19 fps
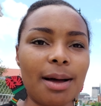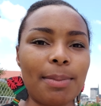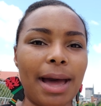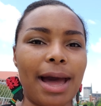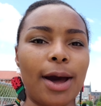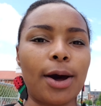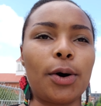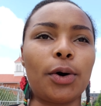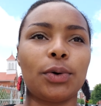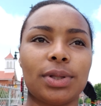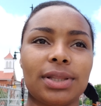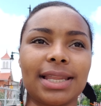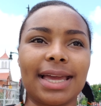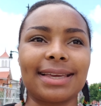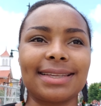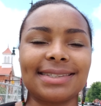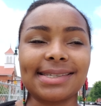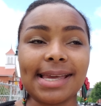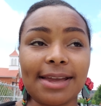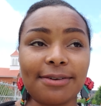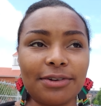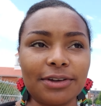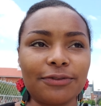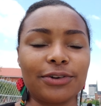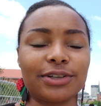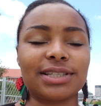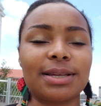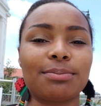about like
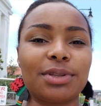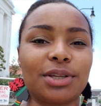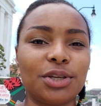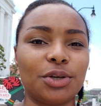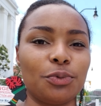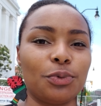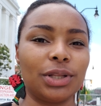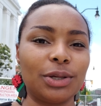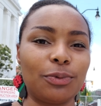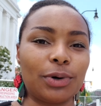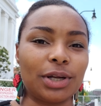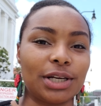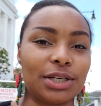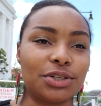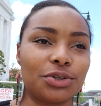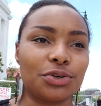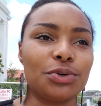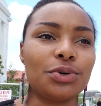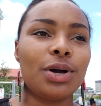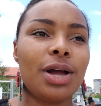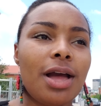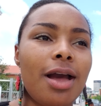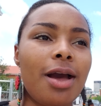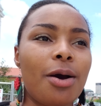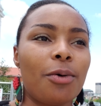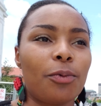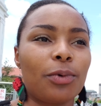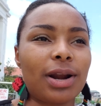saving for something you really want to do
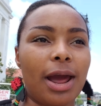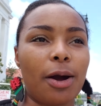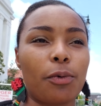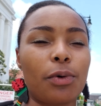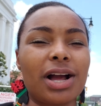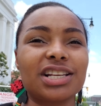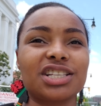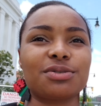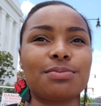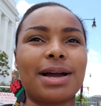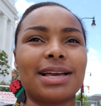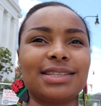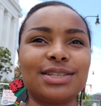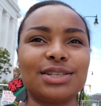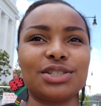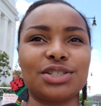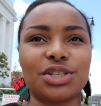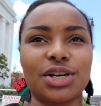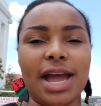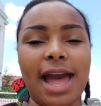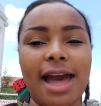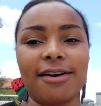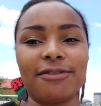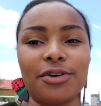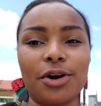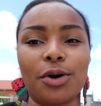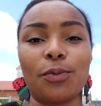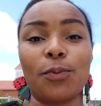when I watched my sister
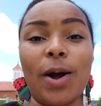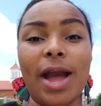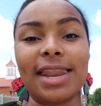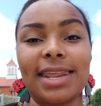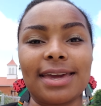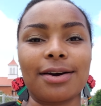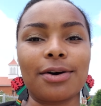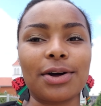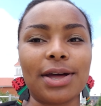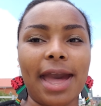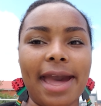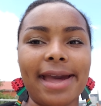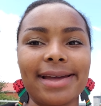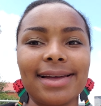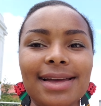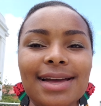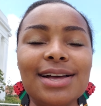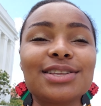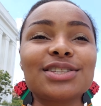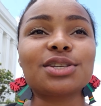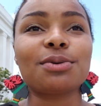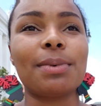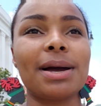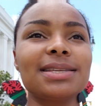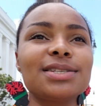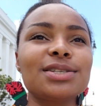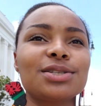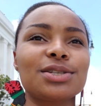have her wedding, okay? So
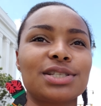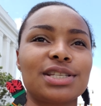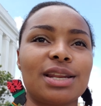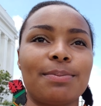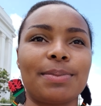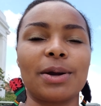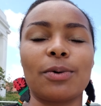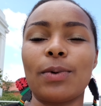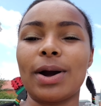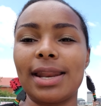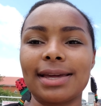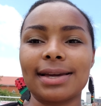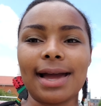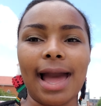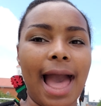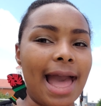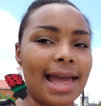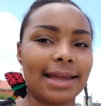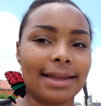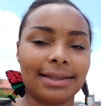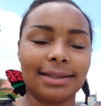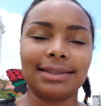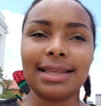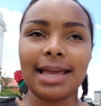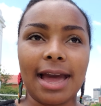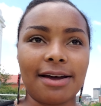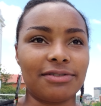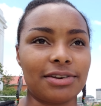my sister did a big wedding. I
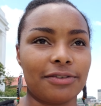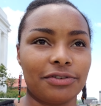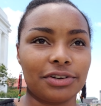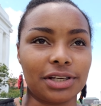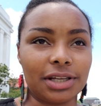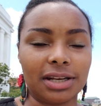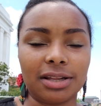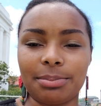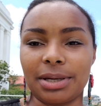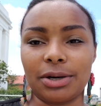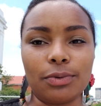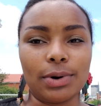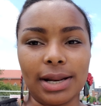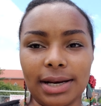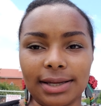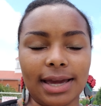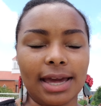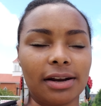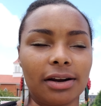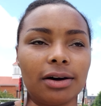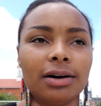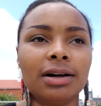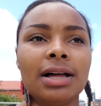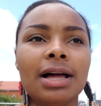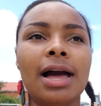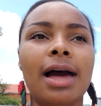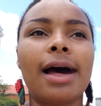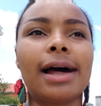have never done a big wedding at all.
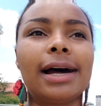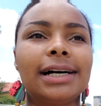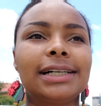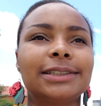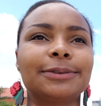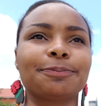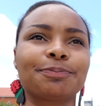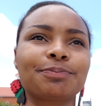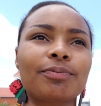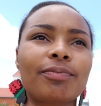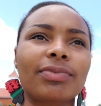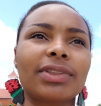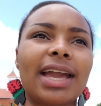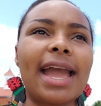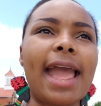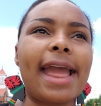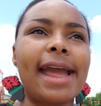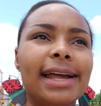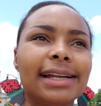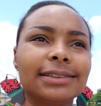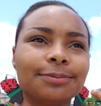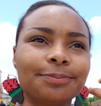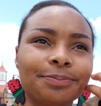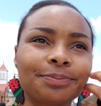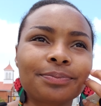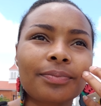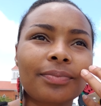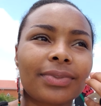Um,
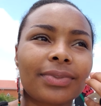and,